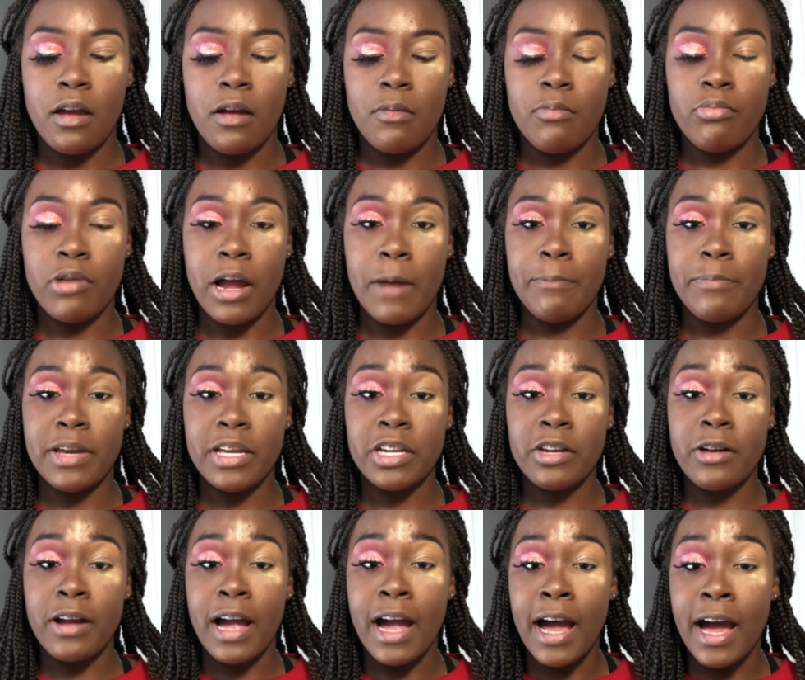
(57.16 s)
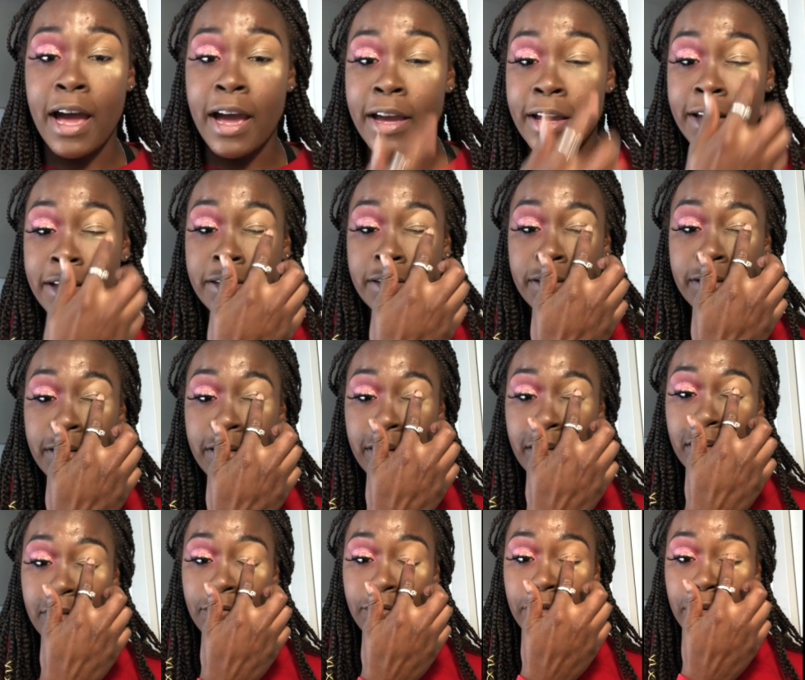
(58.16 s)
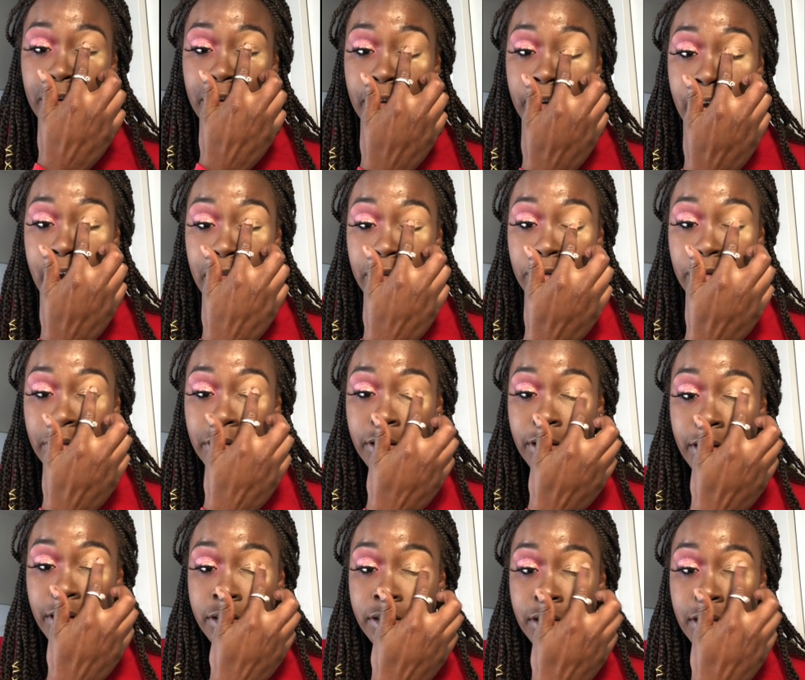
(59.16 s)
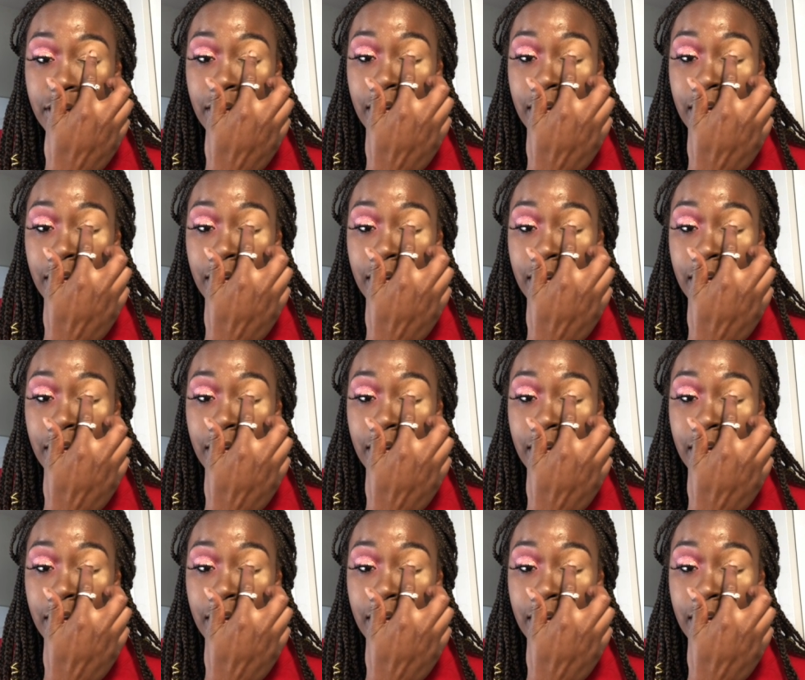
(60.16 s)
prepping your eye is good for colored looks,